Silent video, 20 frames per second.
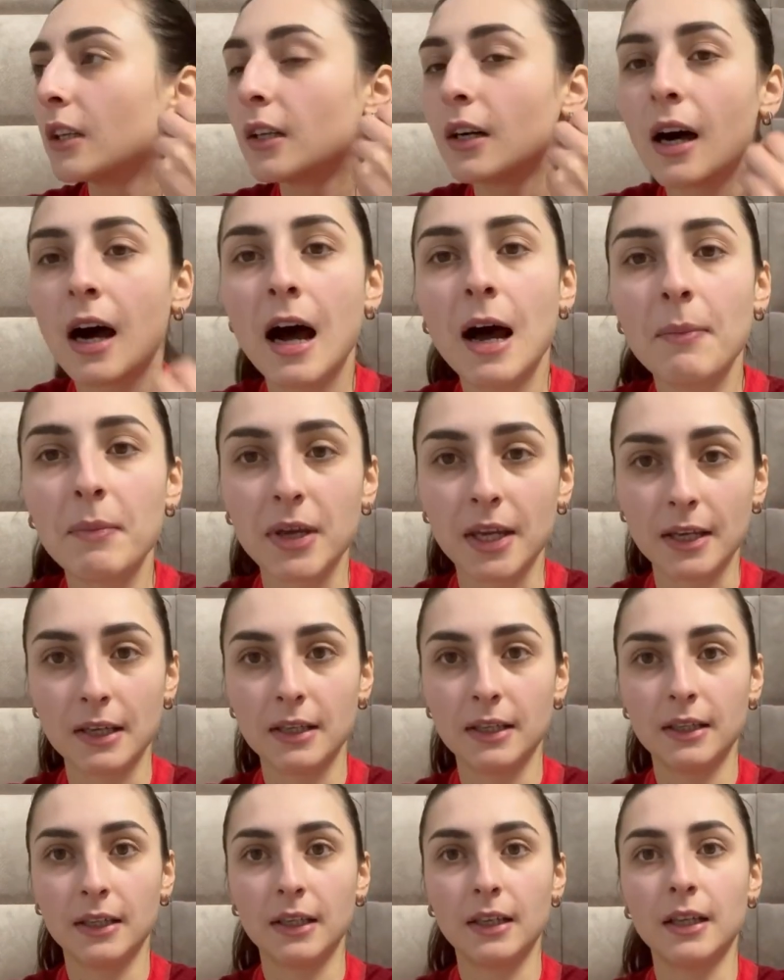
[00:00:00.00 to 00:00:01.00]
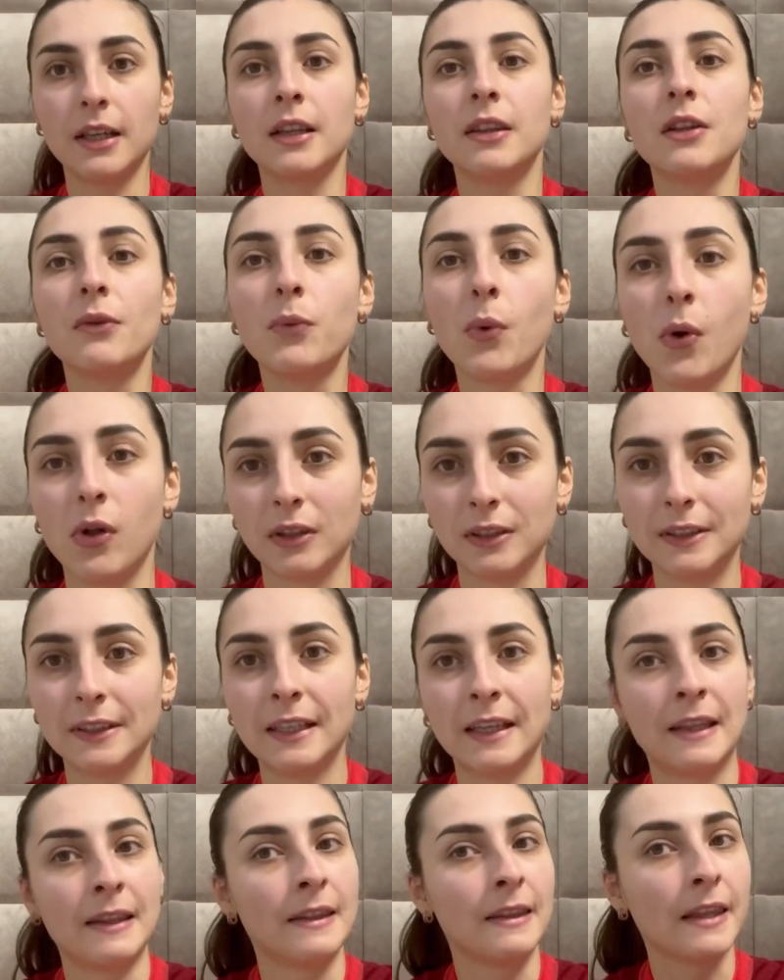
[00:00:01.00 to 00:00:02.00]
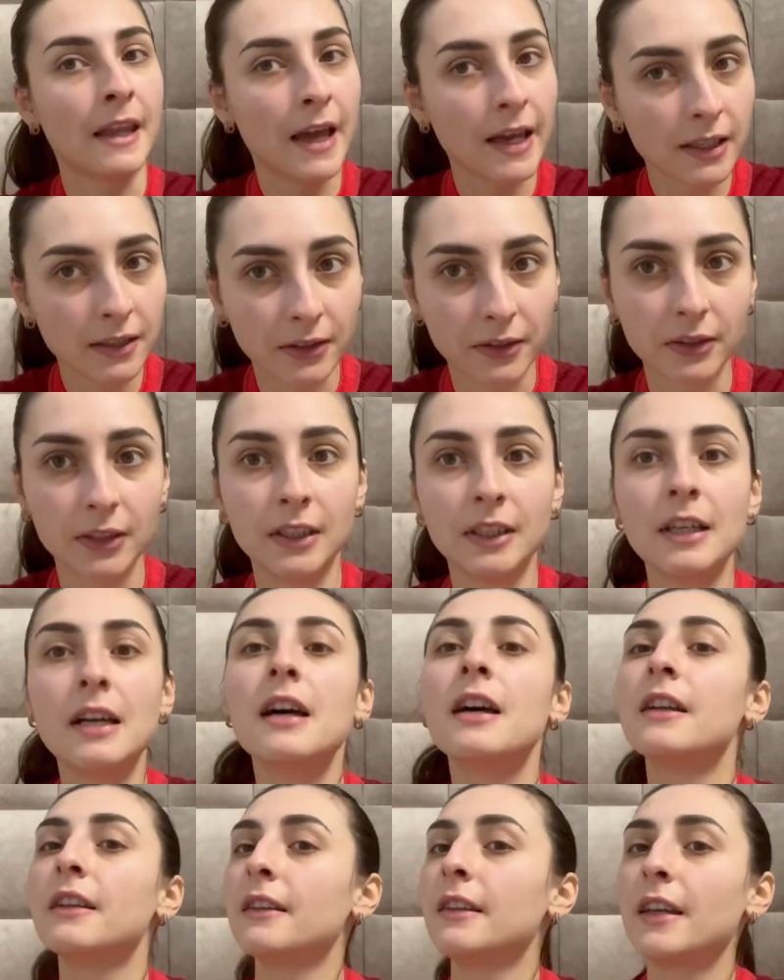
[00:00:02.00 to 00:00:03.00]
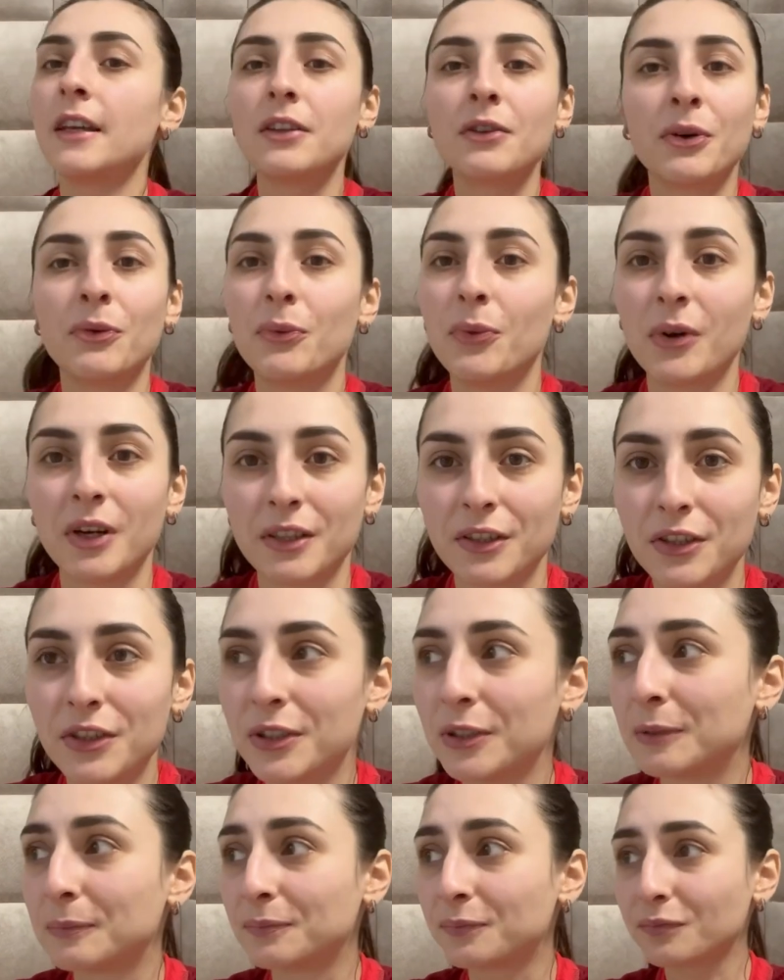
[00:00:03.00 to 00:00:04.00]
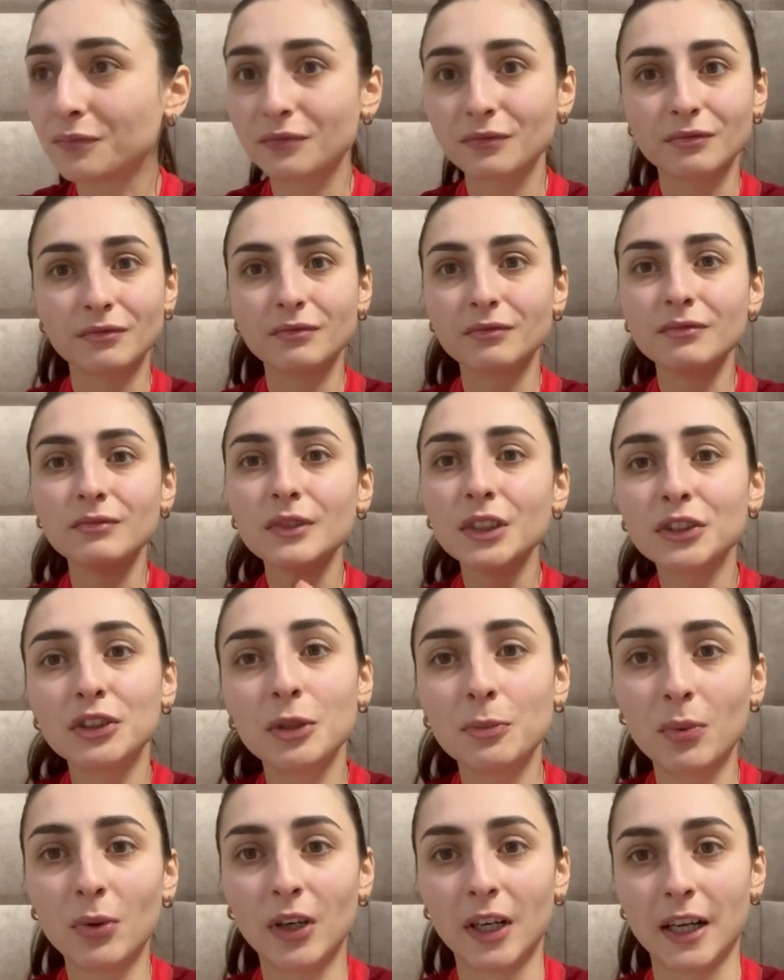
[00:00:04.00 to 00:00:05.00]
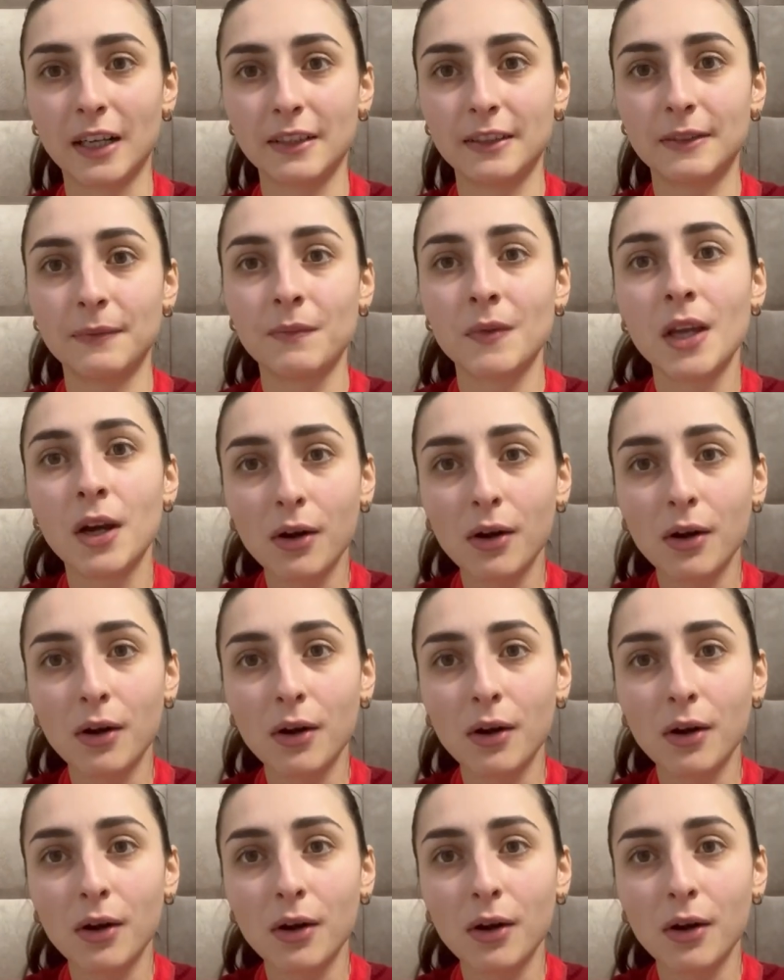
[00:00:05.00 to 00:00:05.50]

army in the world. And NATO, they don't want to support us.